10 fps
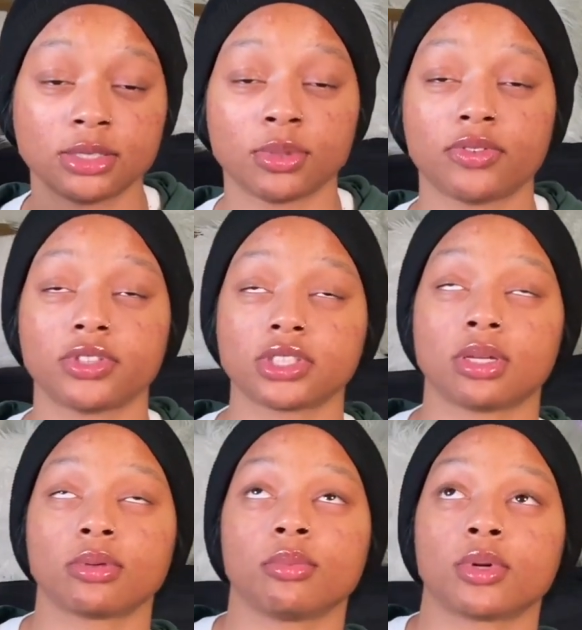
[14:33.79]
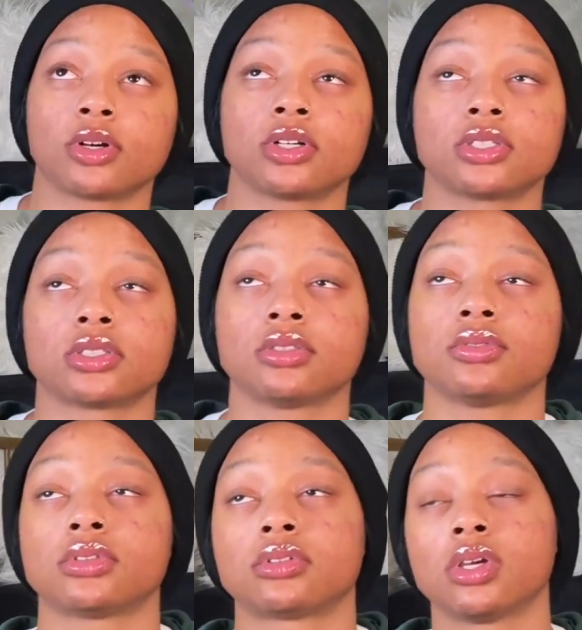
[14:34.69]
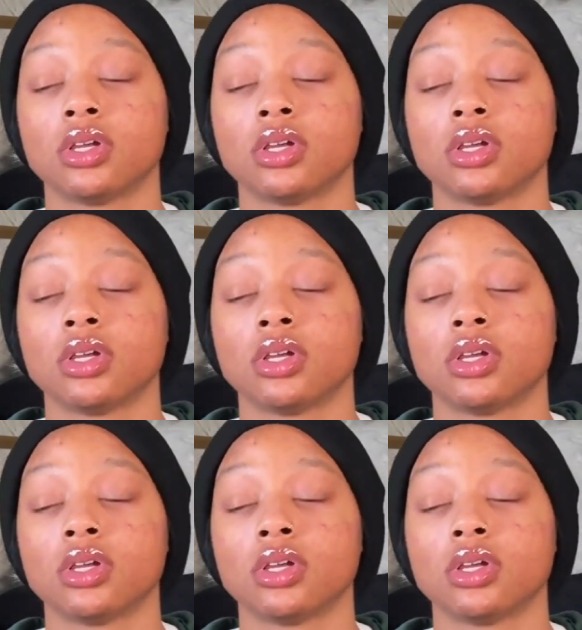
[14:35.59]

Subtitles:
is my first time getting my car service.